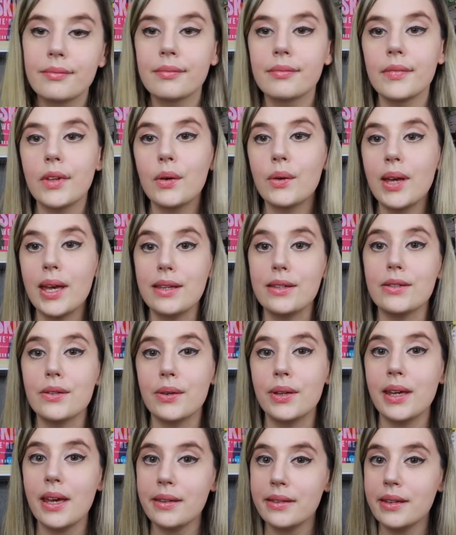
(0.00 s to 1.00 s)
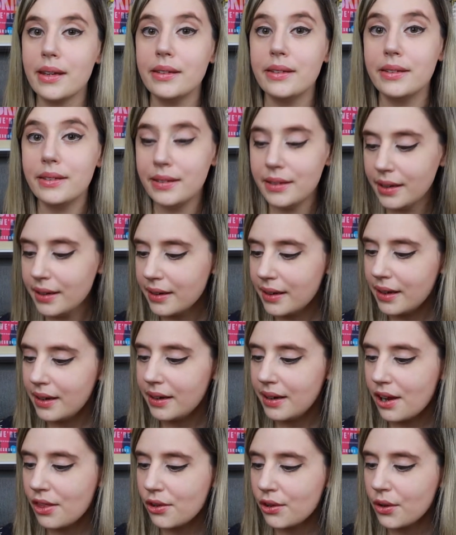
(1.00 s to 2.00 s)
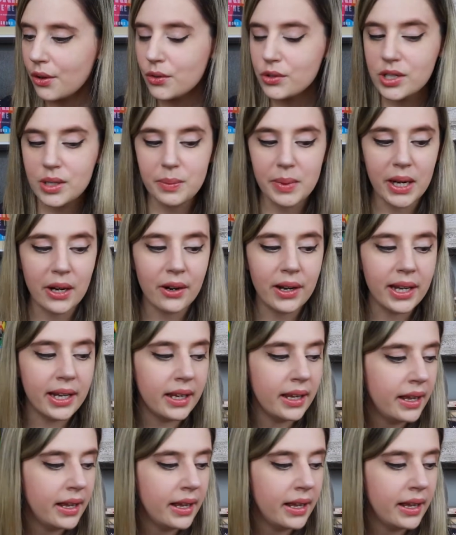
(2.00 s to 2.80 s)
Okay, so yes, I did get another goji berry.